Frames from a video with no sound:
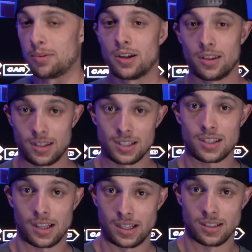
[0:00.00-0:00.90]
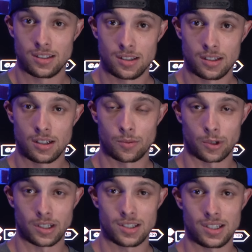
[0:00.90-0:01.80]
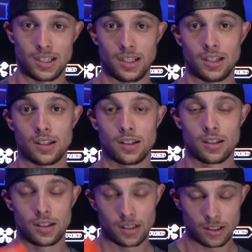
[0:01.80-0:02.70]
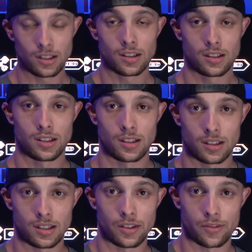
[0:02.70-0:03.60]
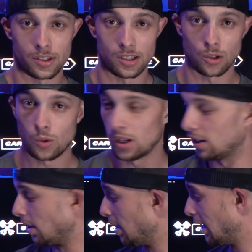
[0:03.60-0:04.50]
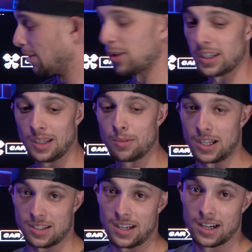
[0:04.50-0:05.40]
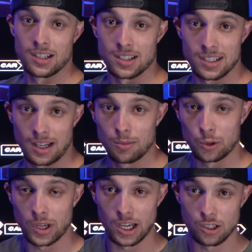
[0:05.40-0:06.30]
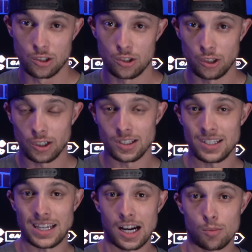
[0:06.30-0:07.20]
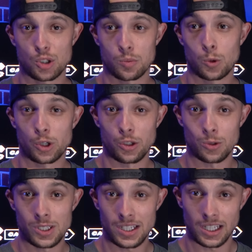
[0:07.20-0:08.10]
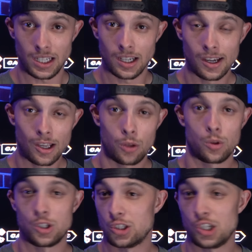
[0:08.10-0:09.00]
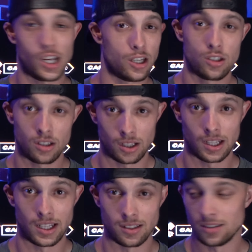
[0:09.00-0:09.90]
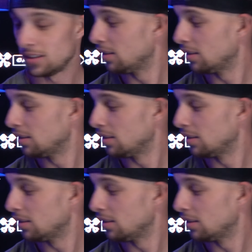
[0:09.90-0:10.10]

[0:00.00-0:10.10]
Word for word: on this lens and we're gonna see the, the difference in quality. And I'm gonna keep that stand in the same location so you can see how much more you see with just changing the lens.